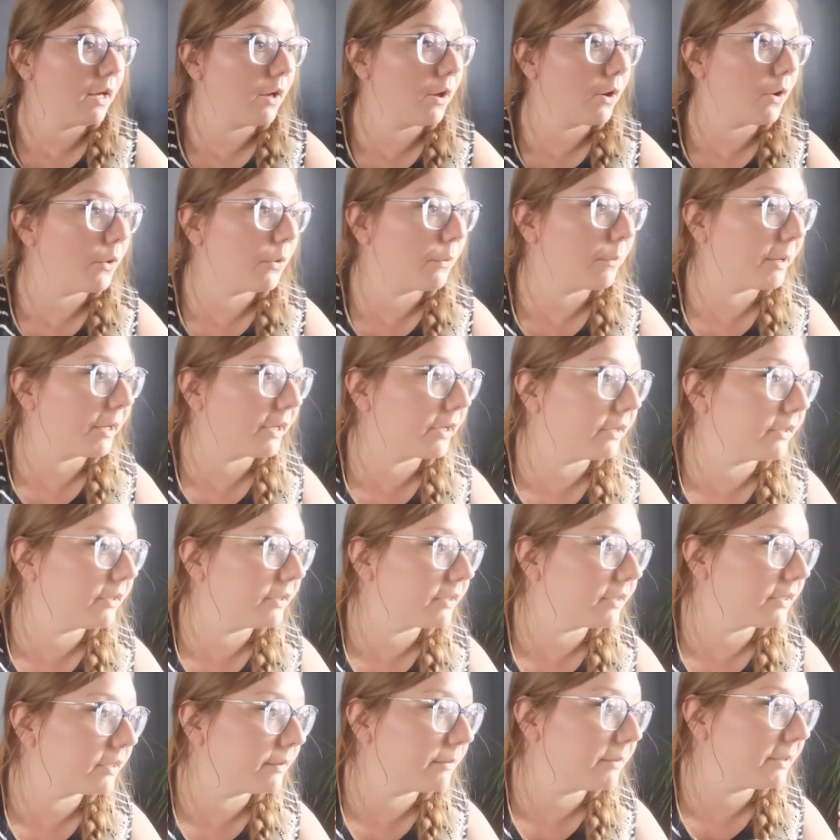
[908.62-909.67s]
oh my
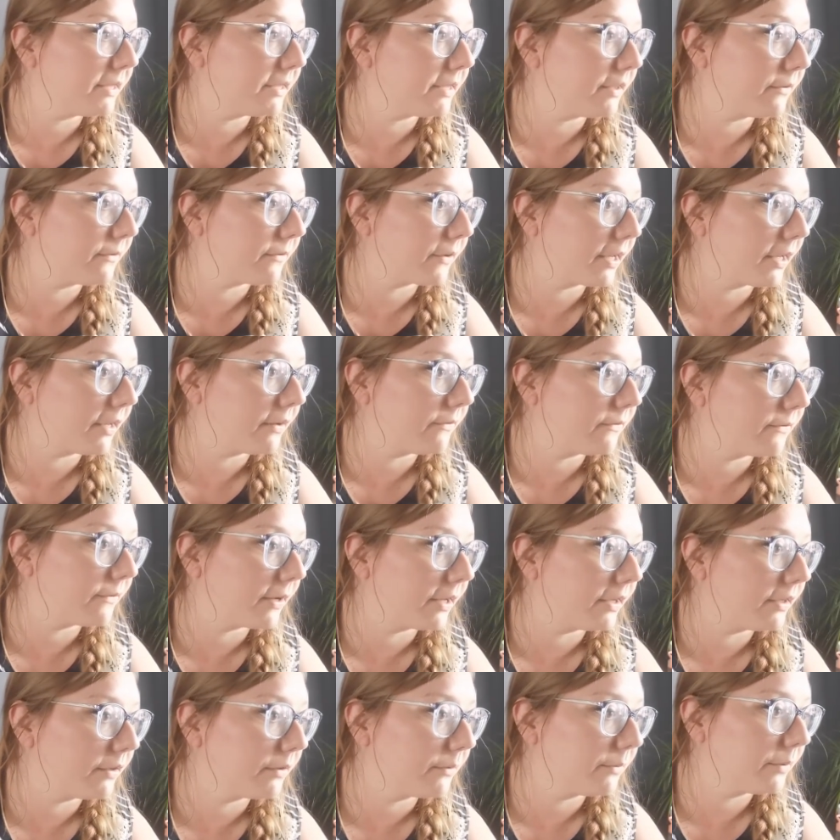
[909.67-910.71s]
goodness, let me see if I can
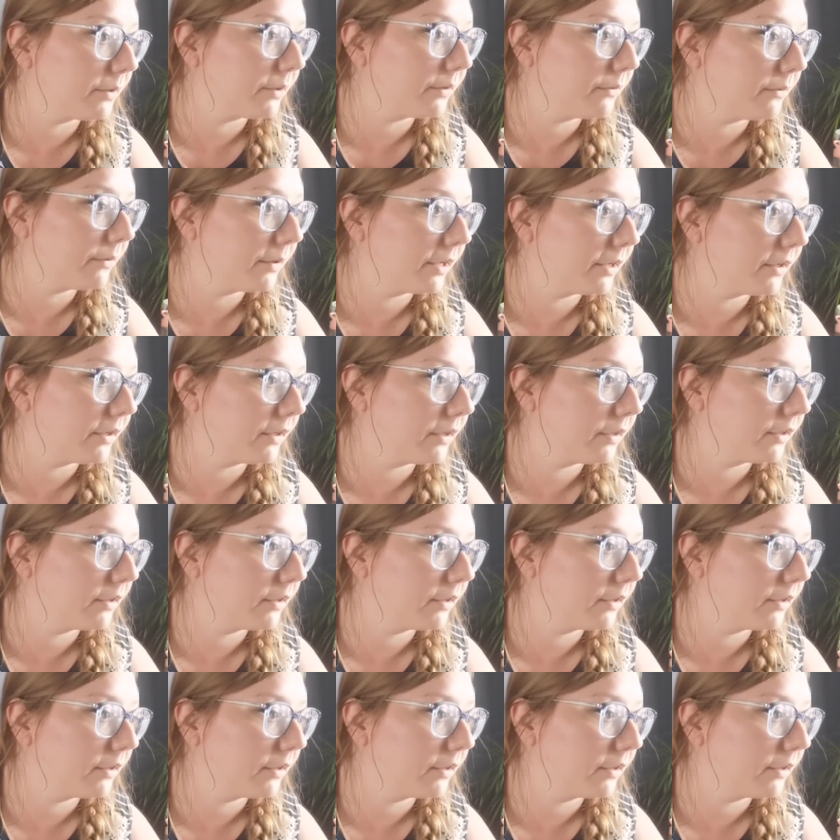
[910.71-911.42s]
find it real quick.